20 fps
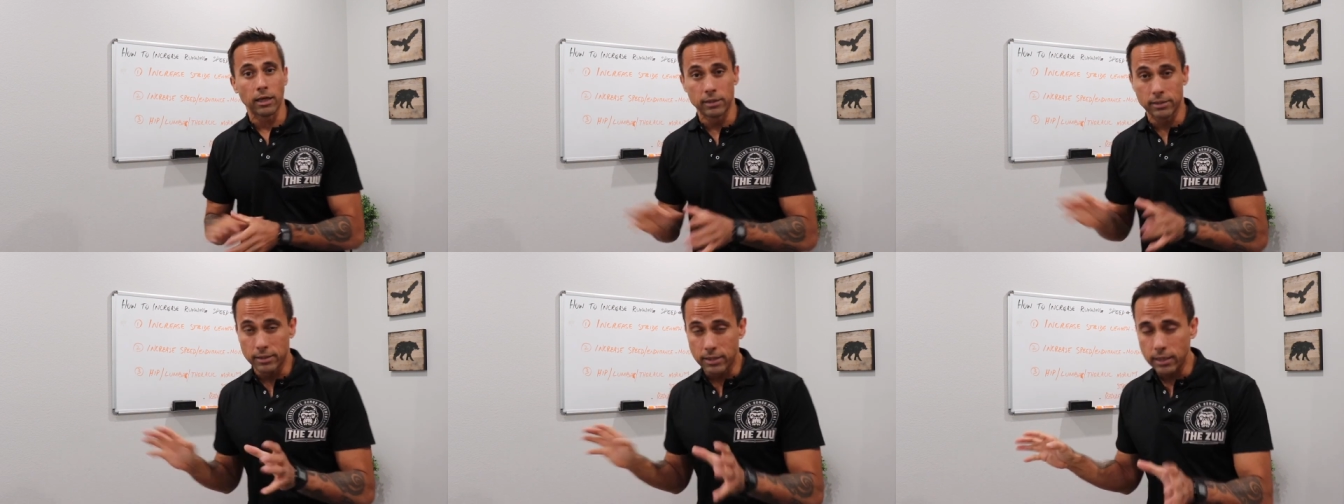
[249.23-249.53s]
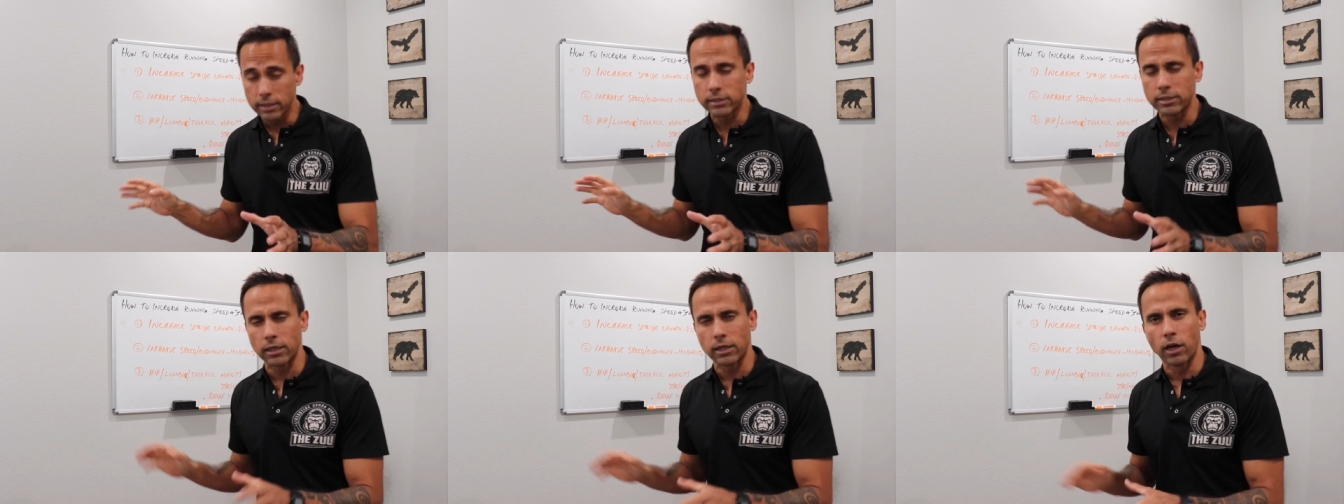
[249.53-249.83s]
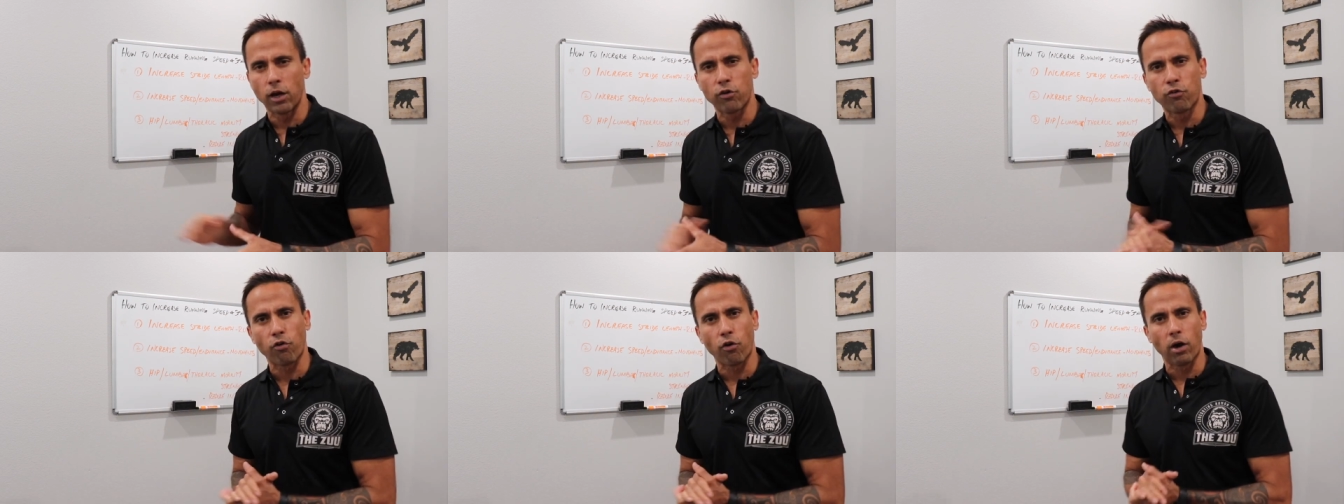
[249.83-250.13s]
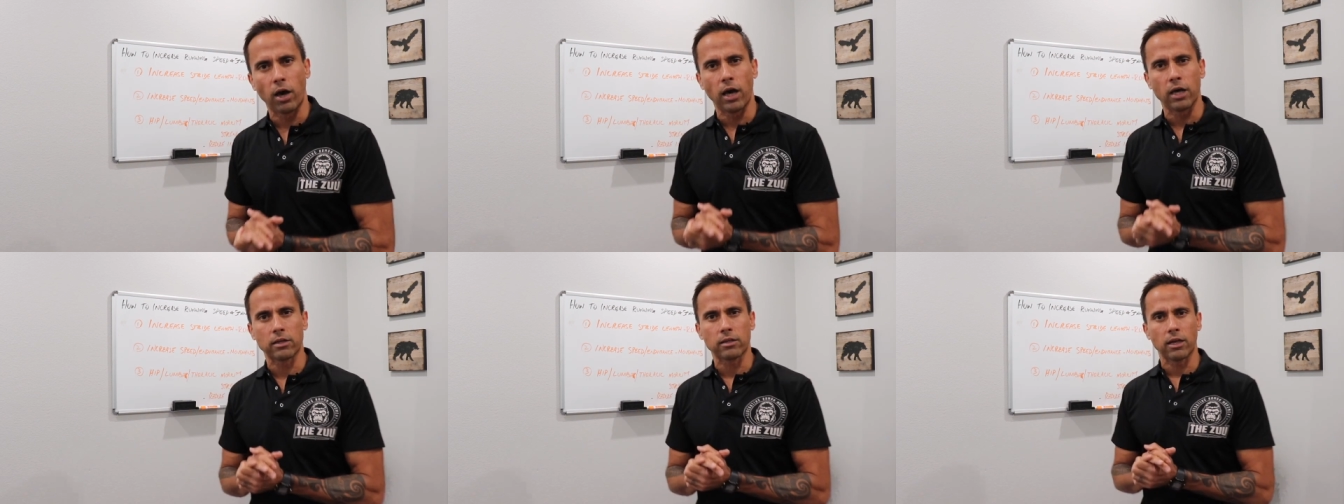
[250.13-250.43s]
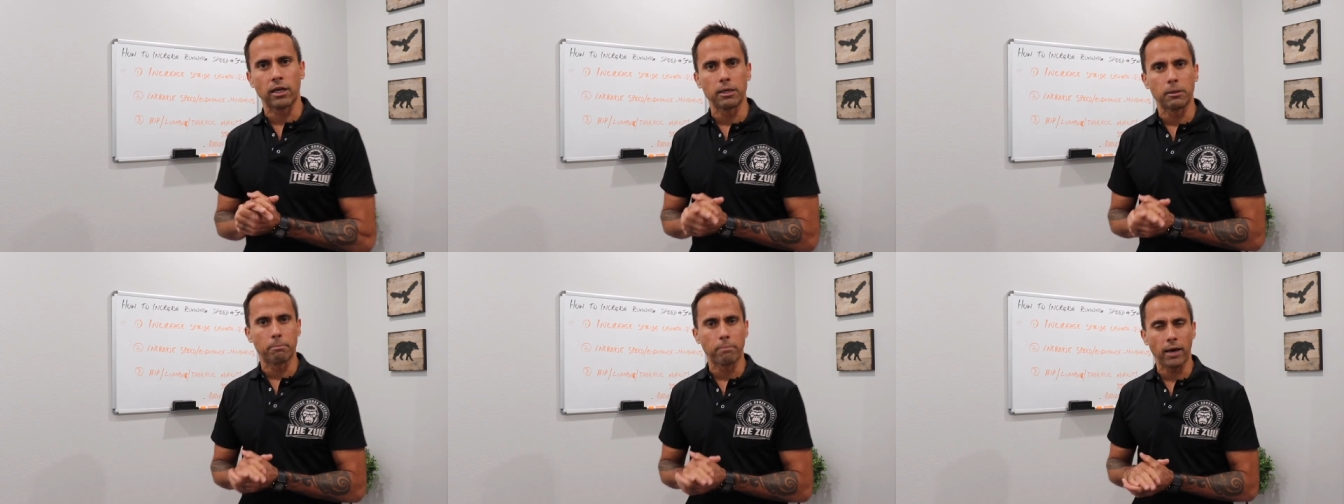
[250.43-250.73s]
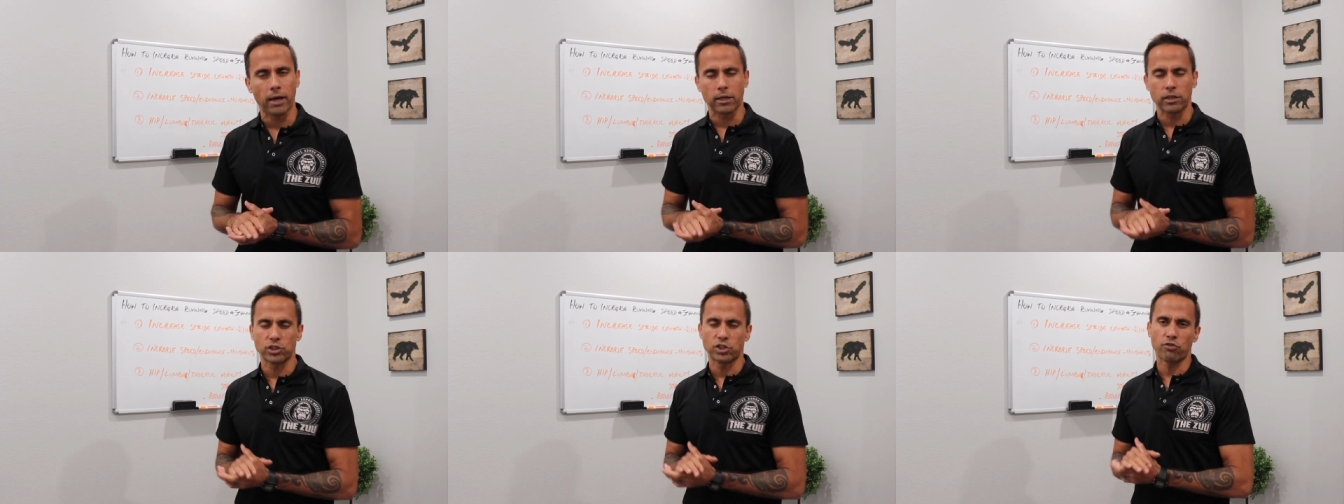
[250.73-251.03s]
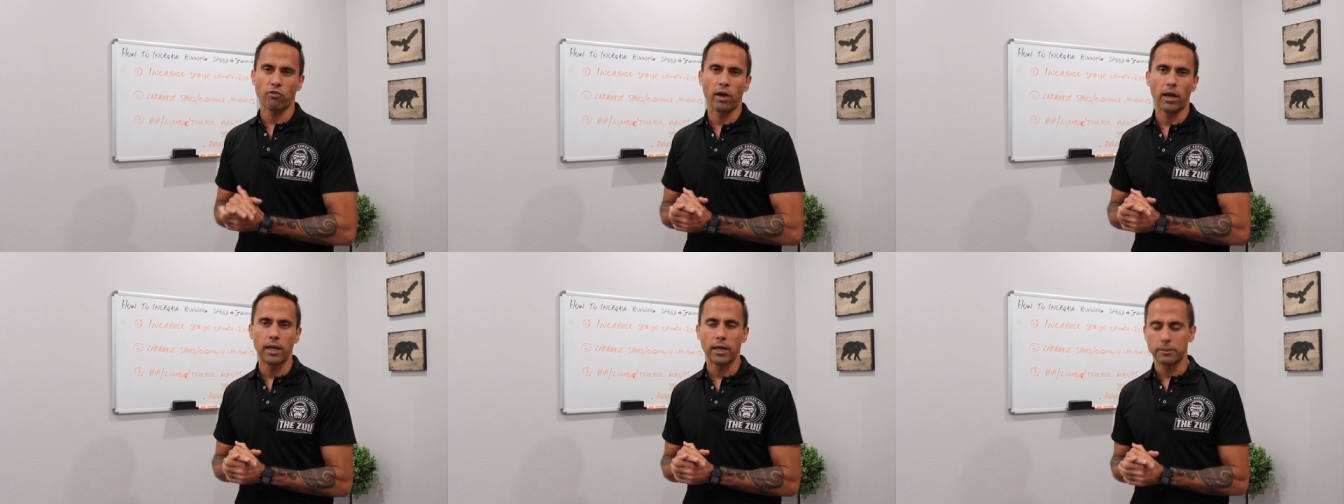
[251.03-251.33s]
a decent triathlete back in
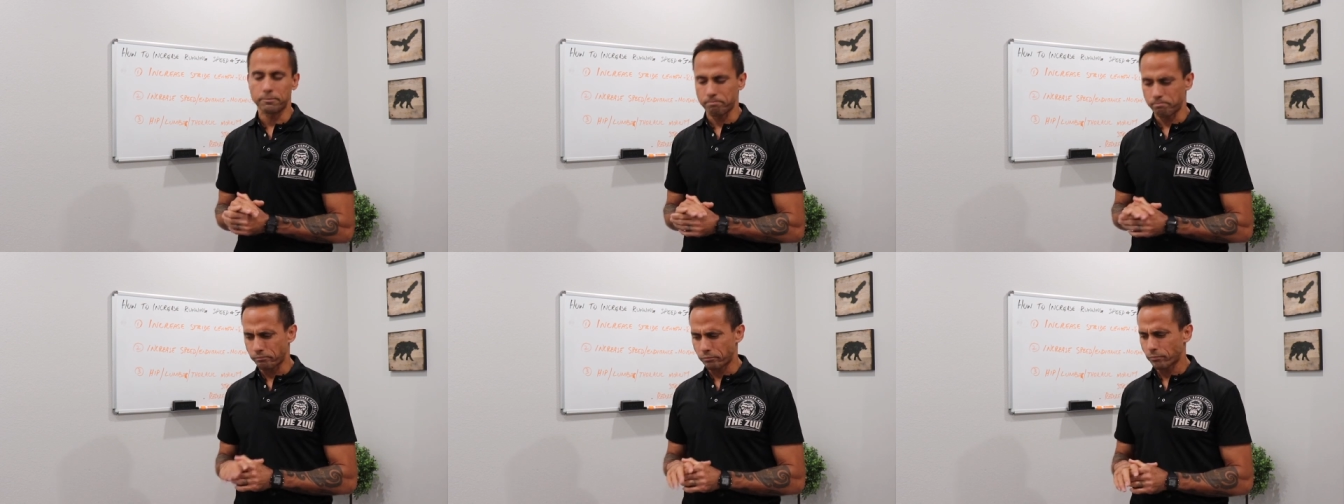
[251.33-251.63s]
Australia,